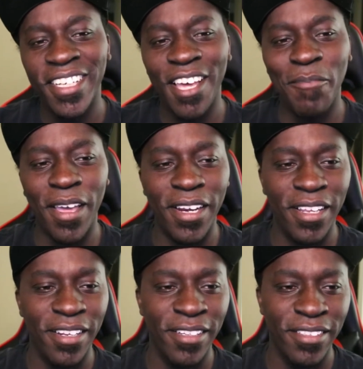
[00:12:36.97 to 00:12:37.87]
I'm out of
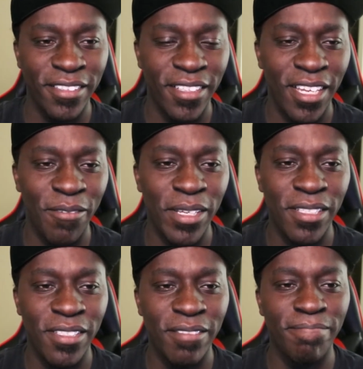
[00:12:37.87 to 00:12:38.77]
here. I waste.
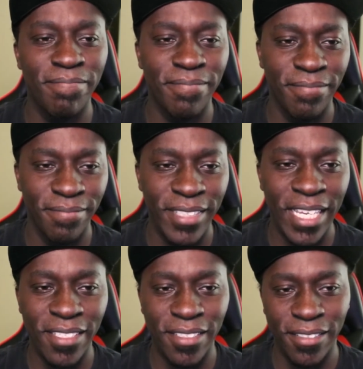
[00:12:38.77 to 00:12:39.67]

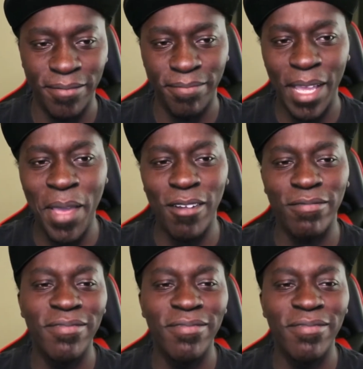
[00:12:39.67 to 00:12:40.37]
Yes, I'm out.